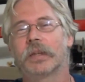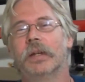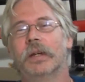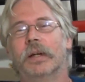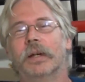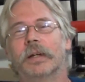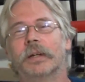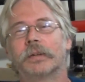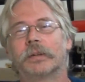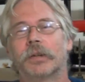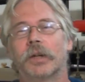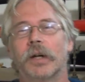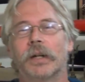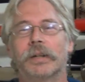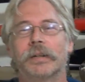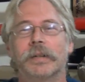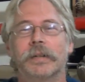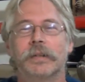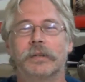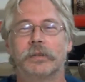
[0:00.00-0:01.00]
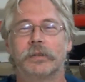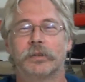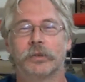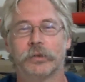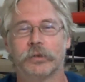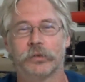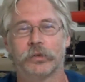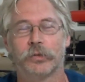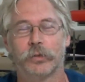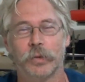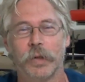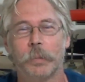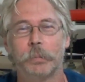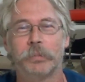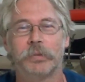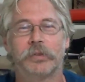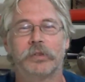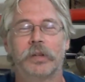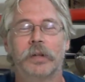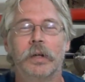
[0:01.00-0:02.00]
and cut it into
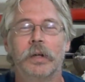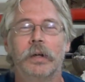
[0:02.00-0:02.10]
strips